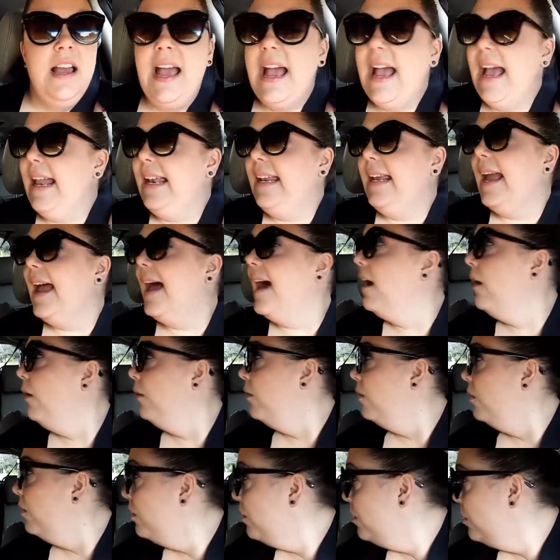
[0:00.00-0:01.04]
Anyhow,
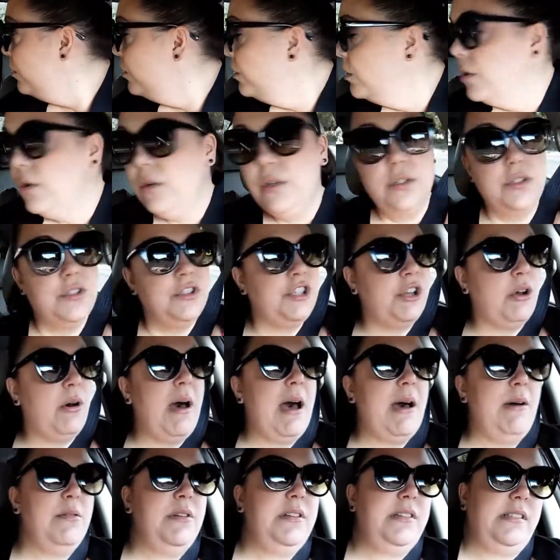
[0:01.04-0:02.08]
so
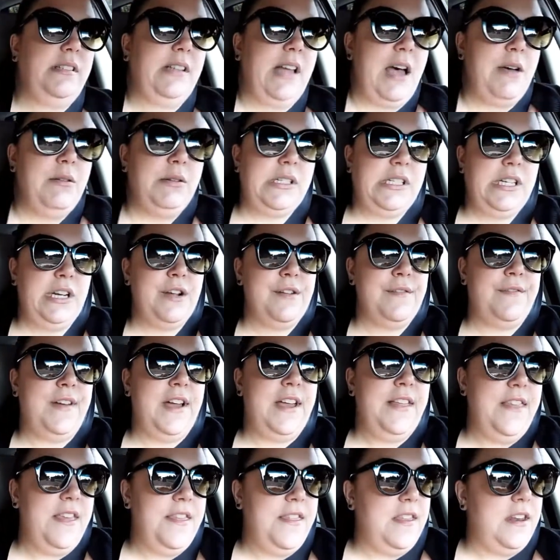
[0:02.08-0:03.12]
I was
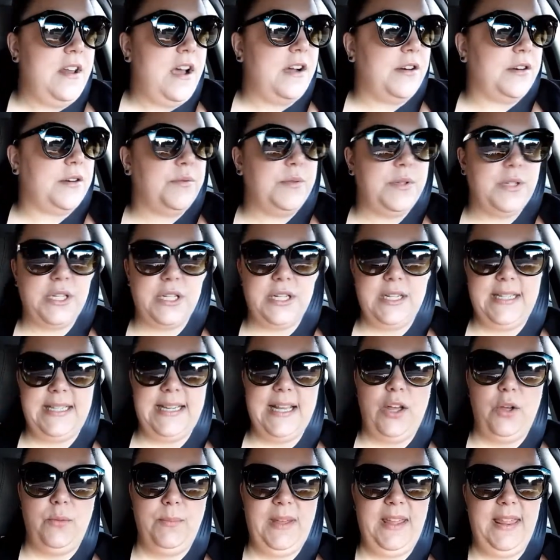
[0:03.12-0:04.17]
terrified that the doctor was going to
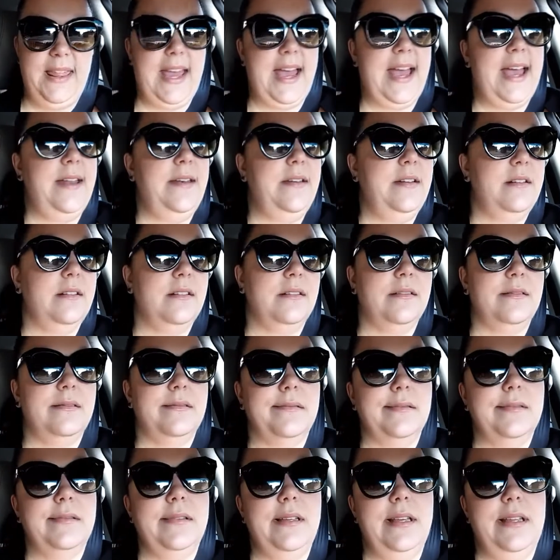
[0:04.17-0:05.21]
tell me that,
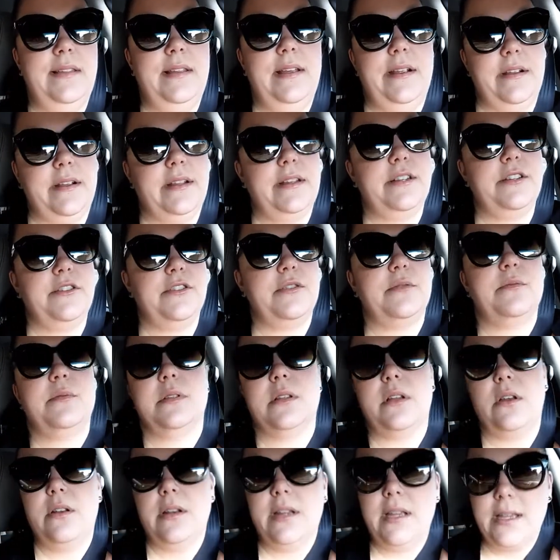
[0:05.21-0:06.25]
and the air conditioner was
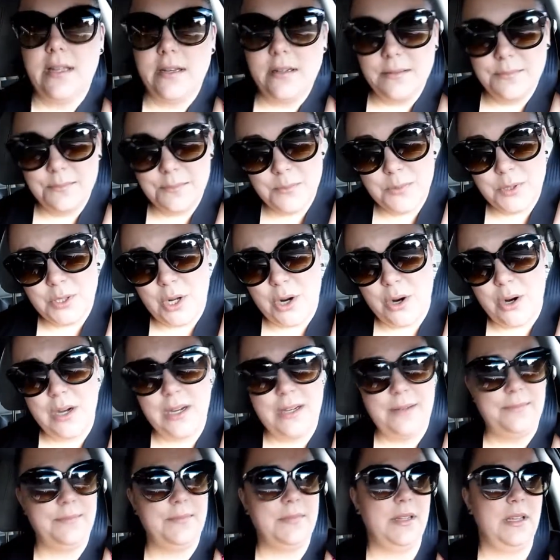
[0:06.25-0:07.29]
on again. I'm sorry,
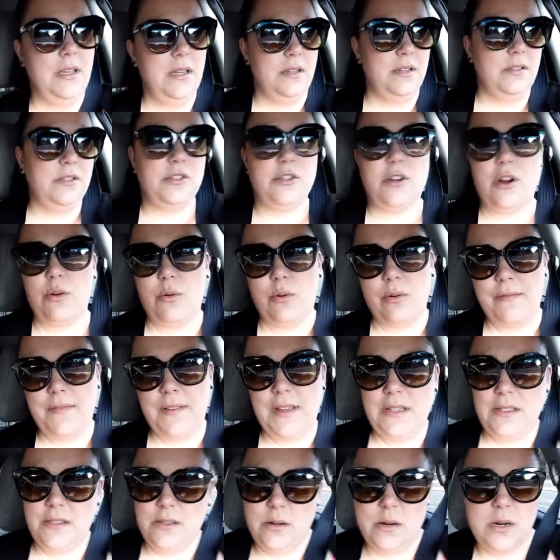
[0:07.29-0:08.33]
Star Wars
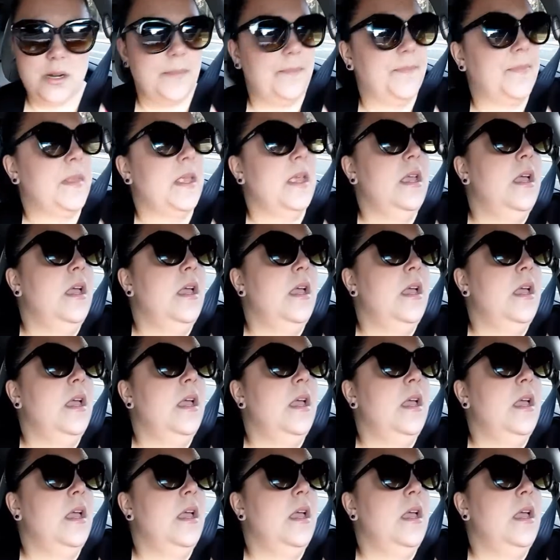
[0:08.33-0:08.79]
fan, sorry.